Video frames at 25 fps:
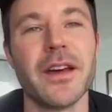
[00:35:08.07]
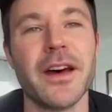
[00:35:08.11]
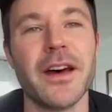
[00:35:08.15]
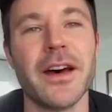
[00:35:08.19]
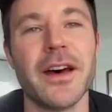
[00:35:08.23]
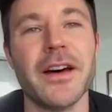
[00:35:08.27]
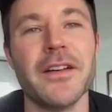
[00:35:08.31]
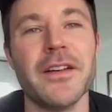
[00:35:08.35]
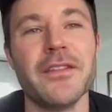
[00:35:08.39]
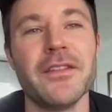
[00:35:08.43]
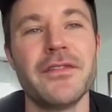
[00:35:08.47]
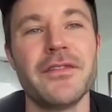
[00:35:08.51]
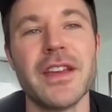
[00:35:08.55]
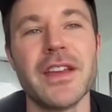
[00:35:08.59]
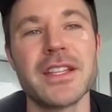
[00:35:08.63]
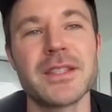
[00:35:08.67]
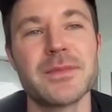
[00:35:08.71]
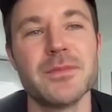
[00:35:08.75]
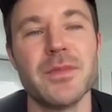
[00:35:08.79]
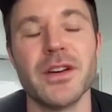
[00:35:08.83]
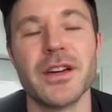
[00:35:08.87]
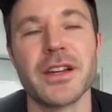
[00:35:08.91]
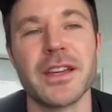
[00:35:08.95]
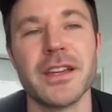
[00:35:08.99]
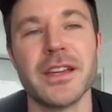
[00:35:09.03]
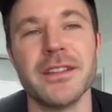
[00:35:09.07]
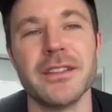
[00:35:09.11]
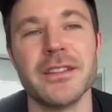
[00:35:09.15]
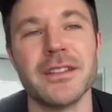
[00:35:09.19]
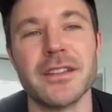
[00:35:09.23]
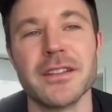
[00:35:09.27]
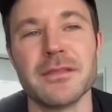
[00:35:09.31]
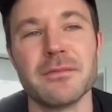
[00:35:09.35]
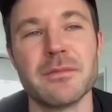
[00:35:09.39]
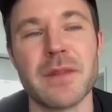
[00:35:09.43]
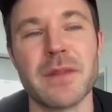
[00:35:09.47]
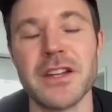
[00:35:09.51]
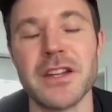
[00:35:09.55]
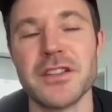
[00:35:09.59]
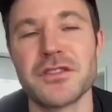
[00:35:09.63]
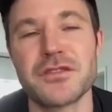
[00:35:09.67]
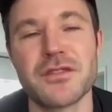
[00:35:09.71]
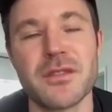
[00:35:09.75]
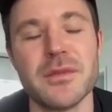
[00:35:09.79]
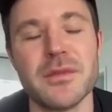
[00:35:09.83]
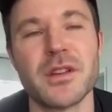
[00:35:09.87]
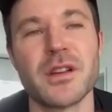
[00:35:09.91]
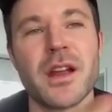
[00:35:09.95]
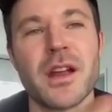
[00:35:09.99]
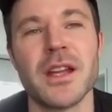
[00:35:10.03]
Facebook, and my
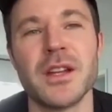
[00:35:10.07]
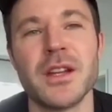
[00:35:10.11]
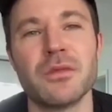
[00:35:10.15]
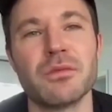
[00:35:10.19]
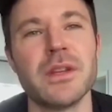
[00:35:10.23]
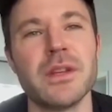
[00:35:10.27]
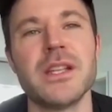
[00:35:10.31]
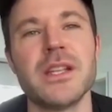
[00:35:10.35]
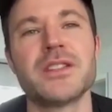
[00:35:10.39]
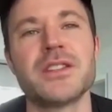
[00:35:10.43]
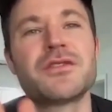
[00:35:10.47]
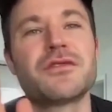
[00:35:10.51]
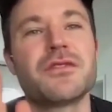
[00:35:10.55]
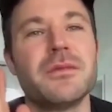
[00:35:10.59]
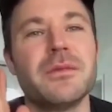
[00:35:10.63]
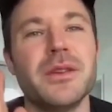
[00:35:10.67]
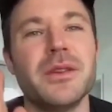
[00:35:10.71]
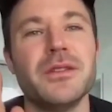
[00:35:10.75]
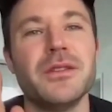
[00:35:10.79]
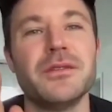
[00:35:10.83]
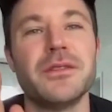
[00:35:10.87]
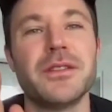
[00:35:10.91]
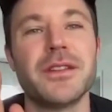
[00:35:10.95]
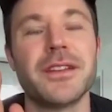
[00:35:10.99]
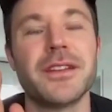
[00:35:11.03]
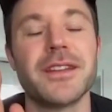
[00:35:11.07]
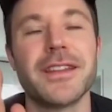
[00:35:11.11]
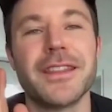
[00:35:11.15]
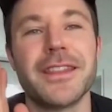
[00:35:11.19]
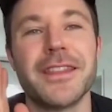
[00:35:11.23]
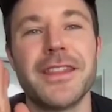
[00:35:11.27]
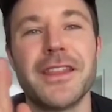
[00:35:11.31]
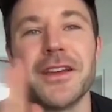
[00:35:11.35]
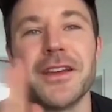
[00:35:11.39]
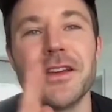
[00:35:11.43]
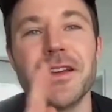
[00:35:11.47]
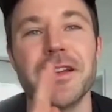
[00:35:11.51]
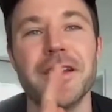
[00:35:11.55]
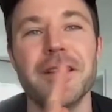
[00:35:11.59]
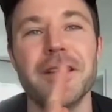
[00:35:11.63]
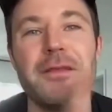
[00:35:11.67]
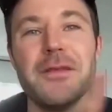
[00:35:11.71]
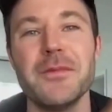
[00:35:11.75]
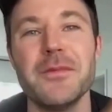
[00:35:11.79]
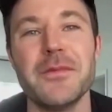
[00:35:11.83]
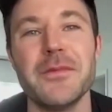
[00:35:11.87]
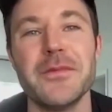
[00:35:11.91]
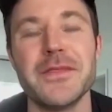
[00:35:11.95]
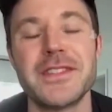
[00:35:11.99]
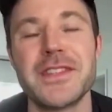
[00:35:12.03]
distributor had to redistribute the
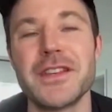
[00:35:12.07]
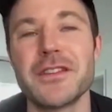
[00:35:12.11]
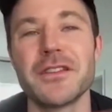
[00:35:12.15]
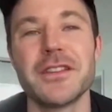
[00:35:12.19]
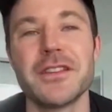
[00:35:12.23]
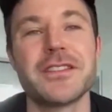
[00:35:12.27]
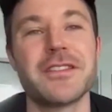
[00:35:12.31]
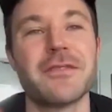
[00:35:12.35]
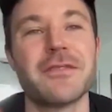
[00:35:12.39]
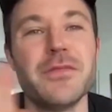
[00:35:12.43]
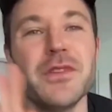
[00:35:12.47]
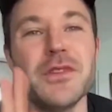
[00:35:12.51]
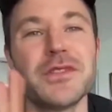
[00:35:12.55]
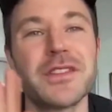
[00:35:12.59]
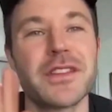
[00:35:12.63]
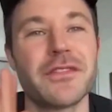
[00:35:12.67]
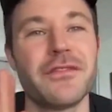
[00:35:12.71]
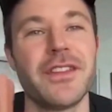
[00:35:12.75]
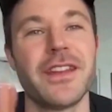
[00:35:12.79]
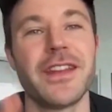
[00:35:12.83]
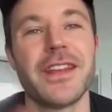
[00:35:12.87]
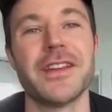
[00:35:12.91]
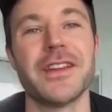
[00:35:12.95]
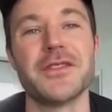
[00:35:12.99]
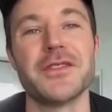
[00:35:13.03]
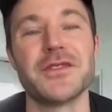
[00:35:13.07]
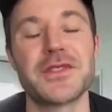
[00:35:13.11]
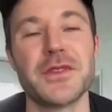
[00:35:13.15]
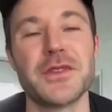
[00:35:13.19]
series of music videos.